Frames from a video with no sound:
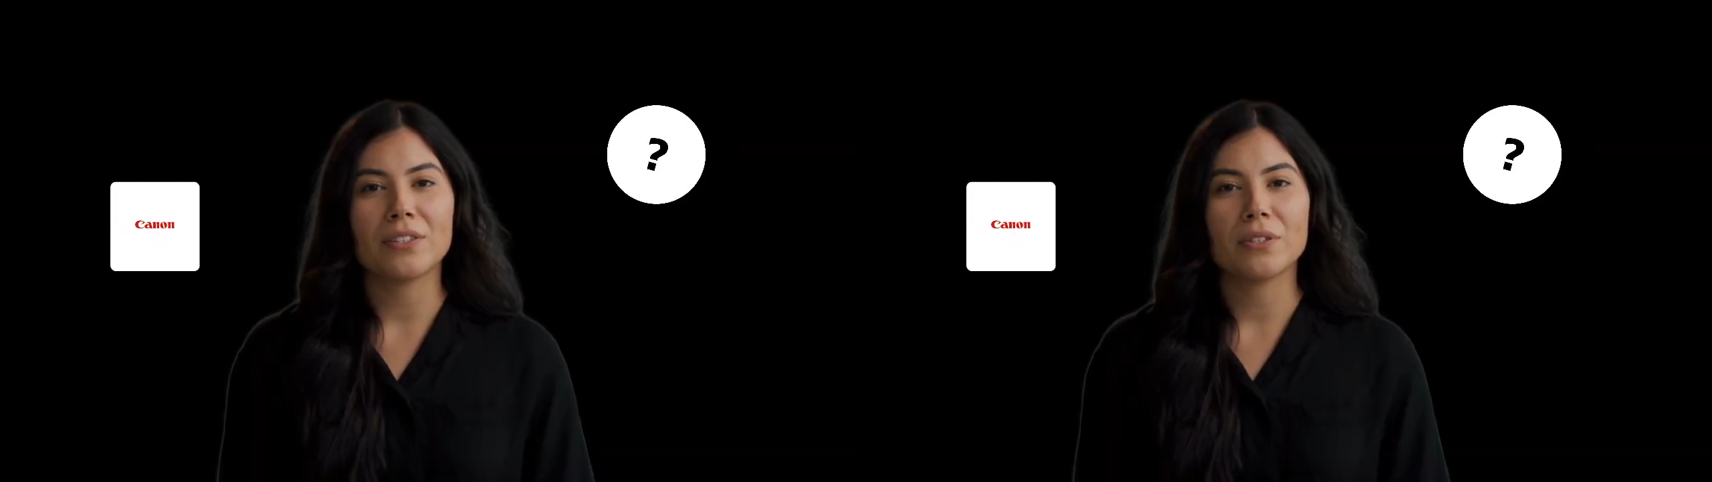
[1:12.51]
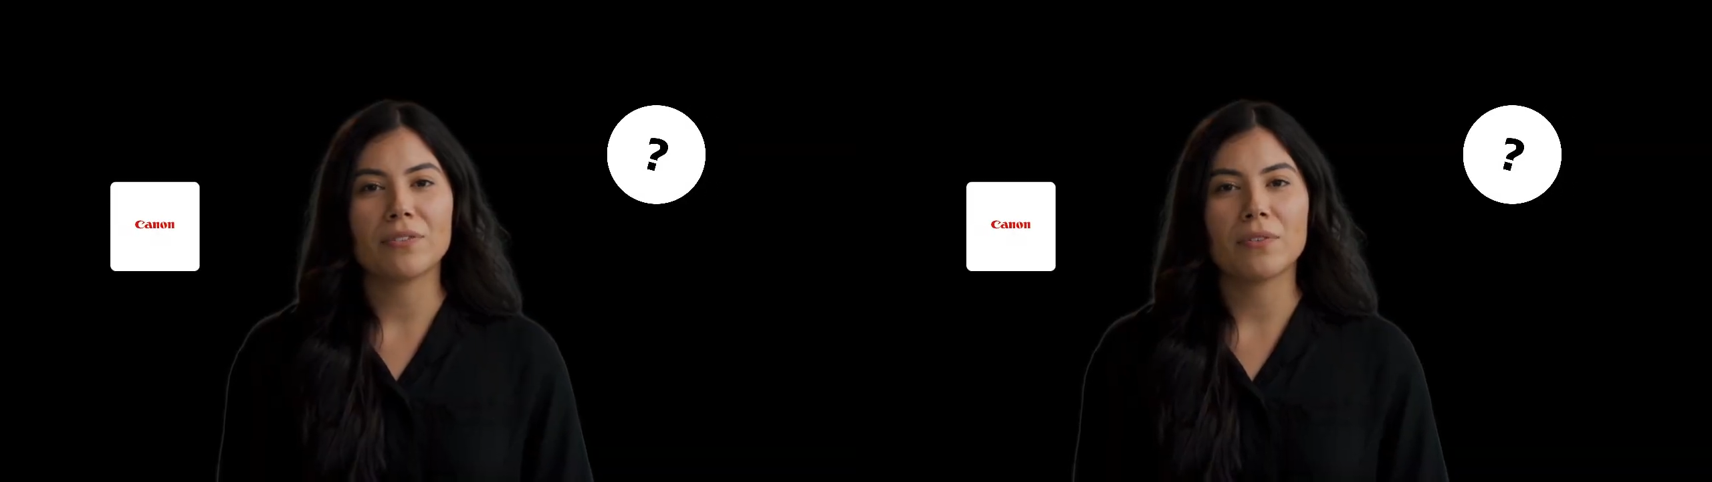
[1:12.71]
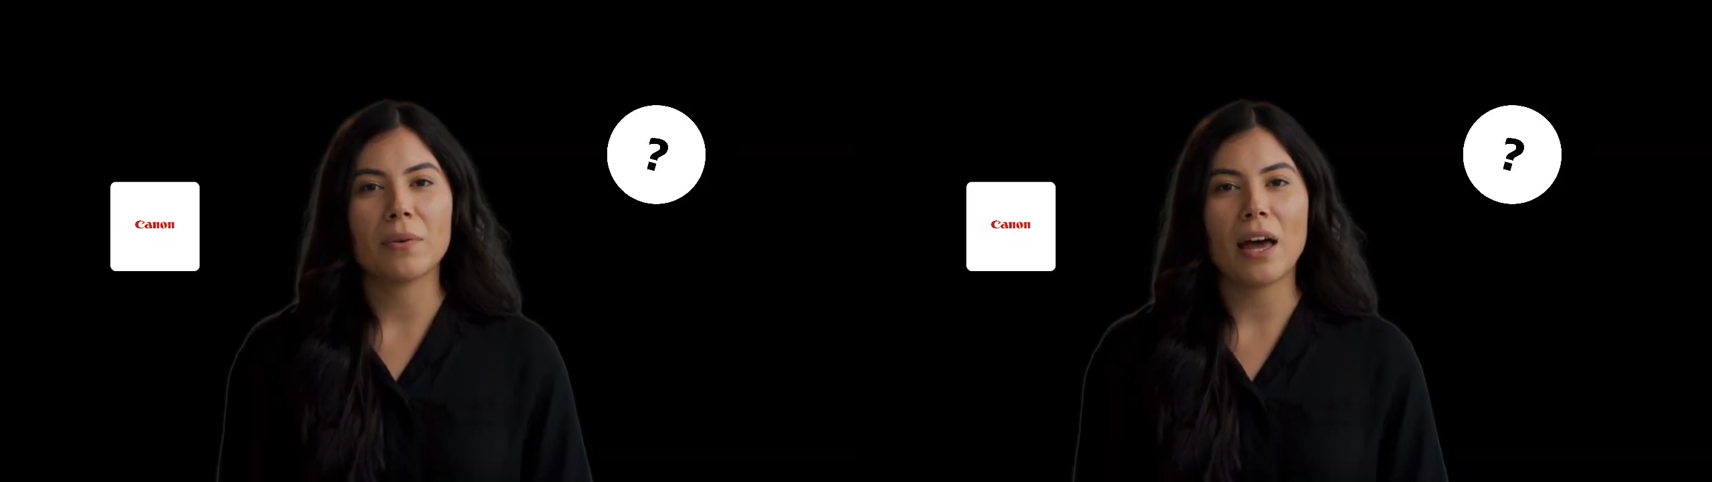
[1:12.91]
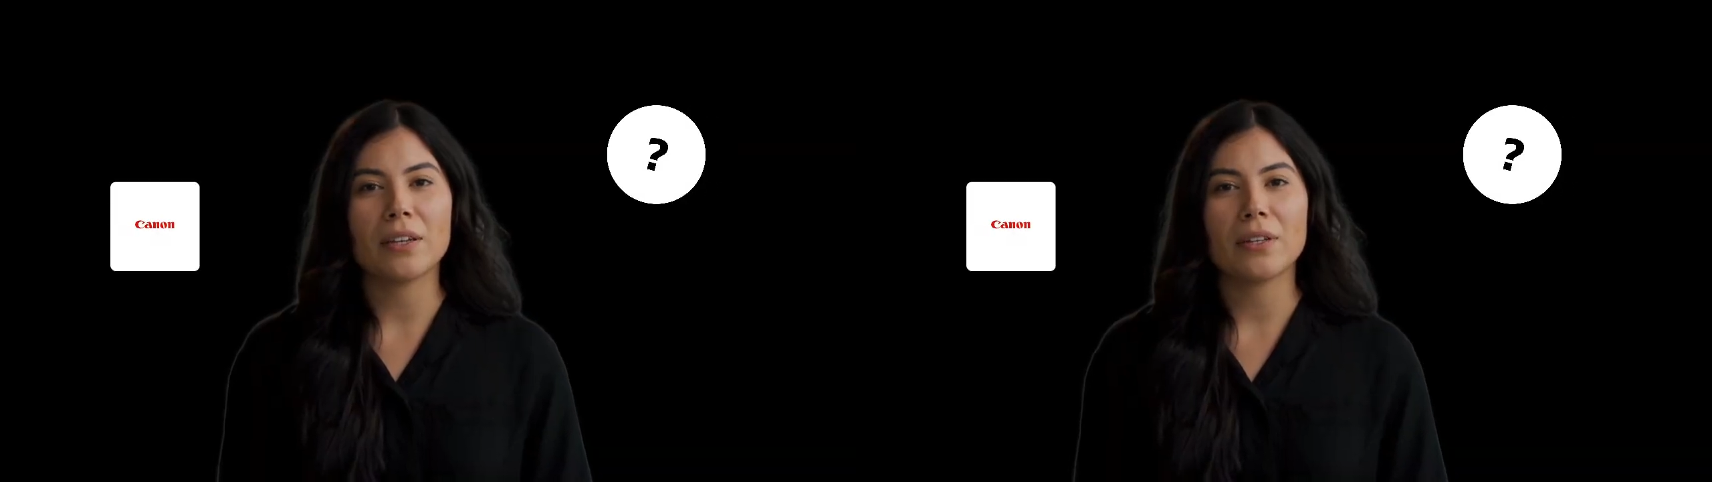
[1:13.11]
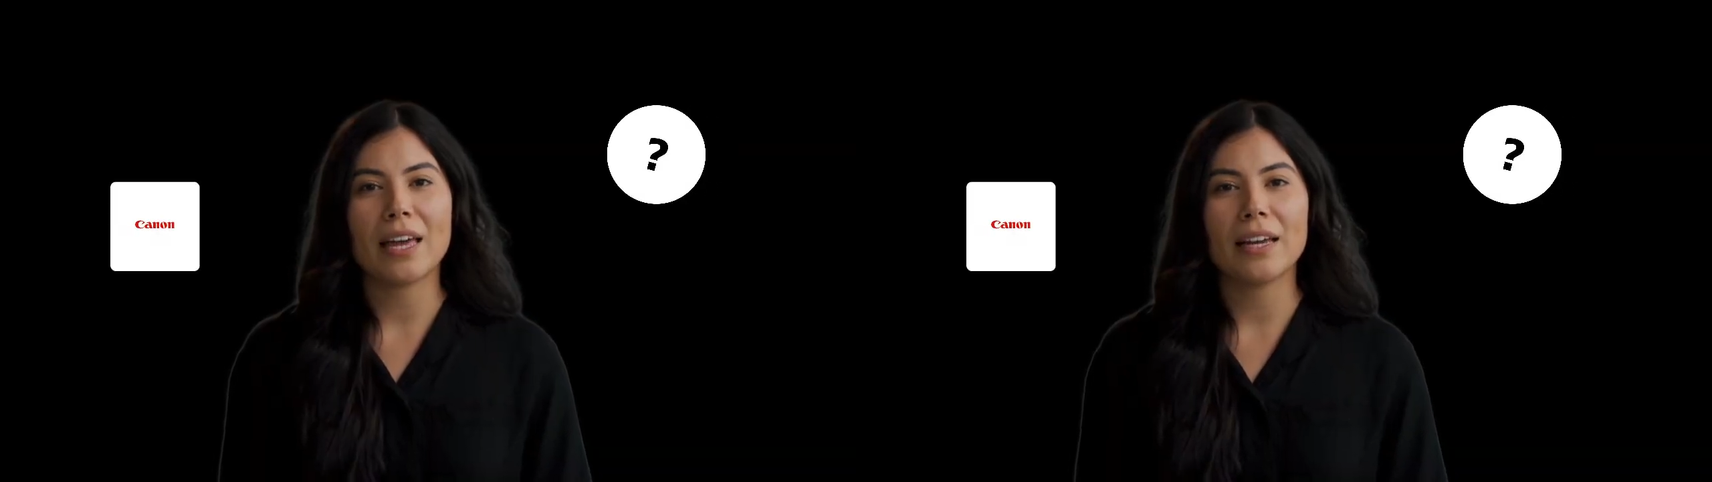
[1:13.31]
answers from
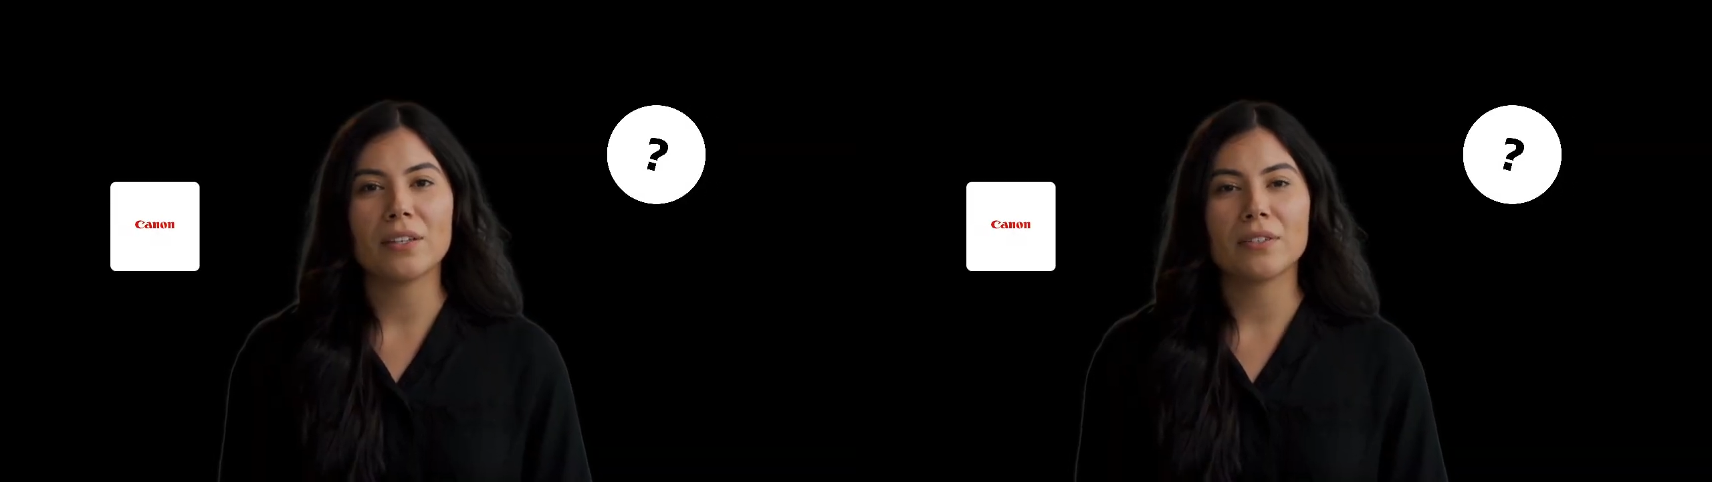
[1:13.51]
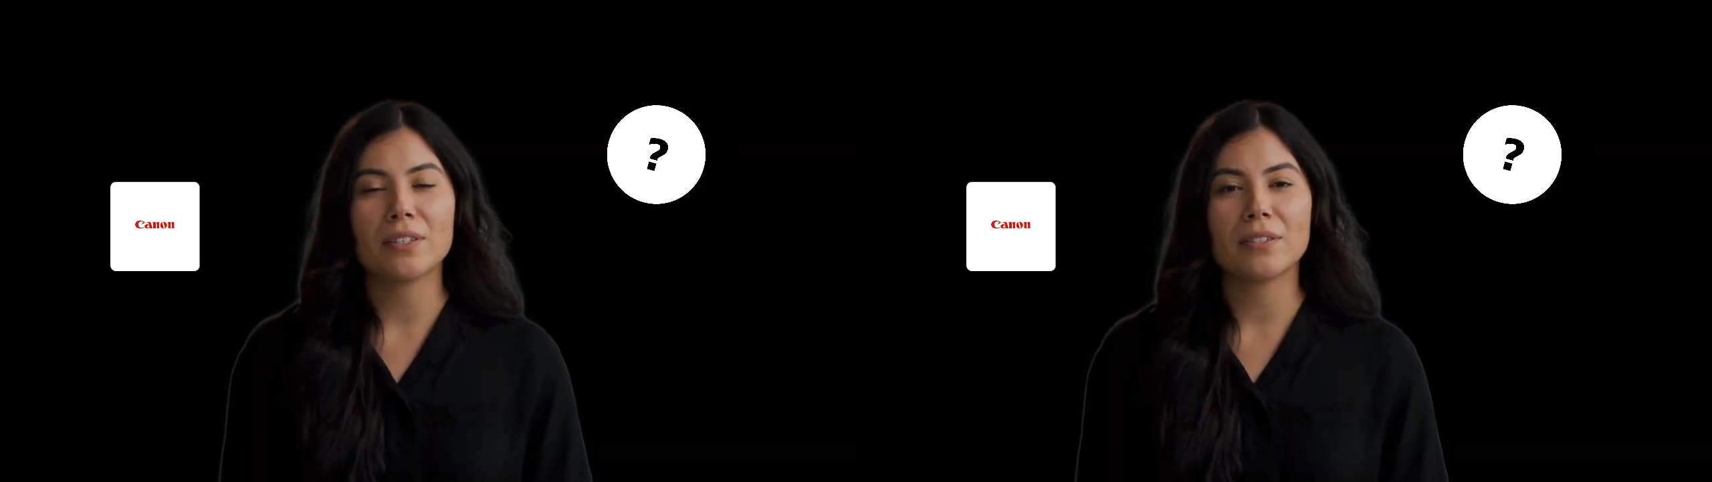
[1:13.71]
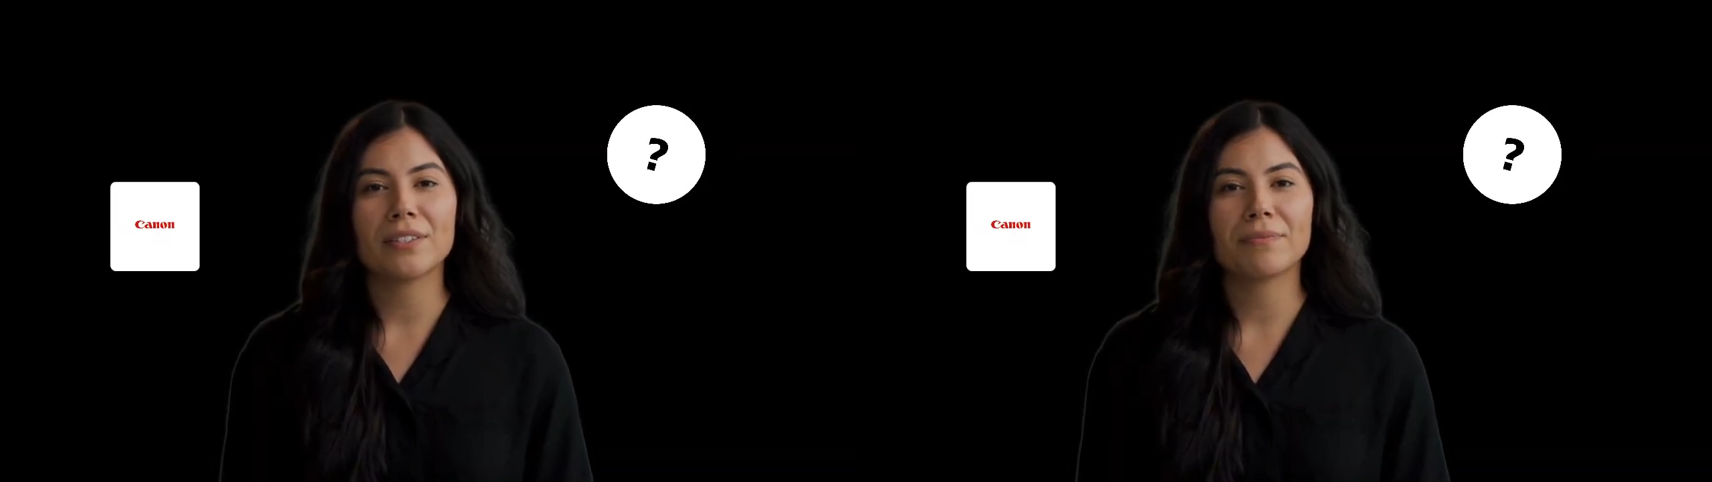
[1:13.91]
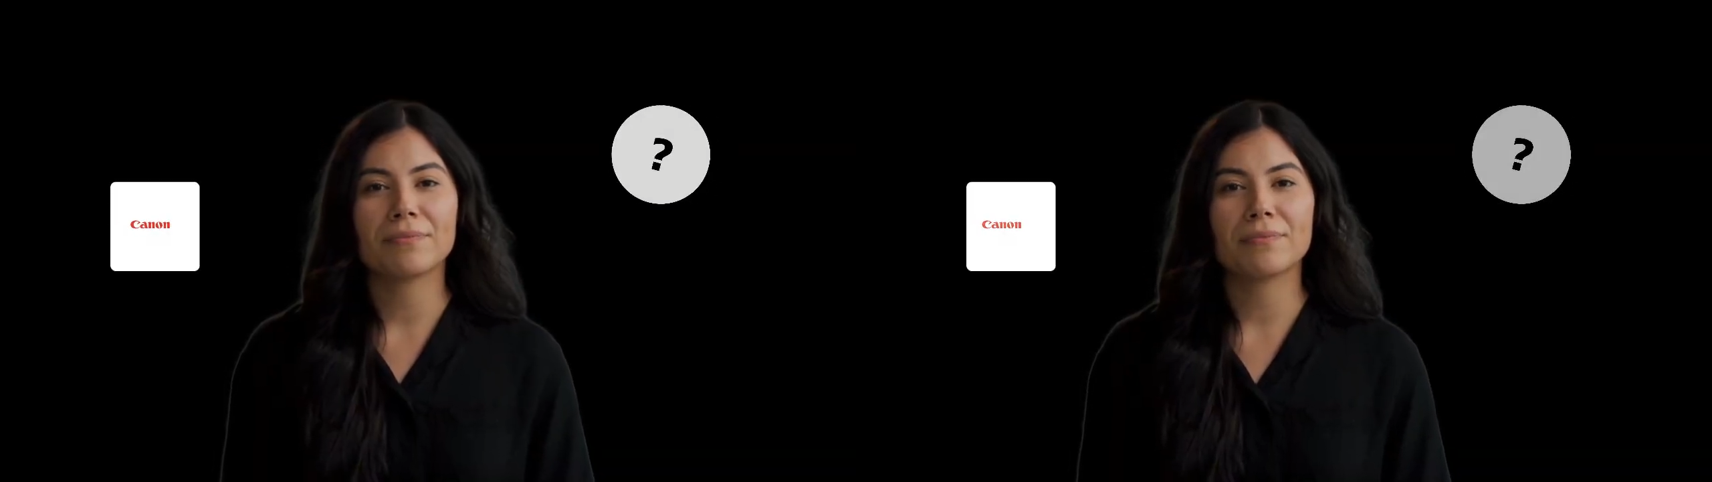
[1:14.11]
other Canon users.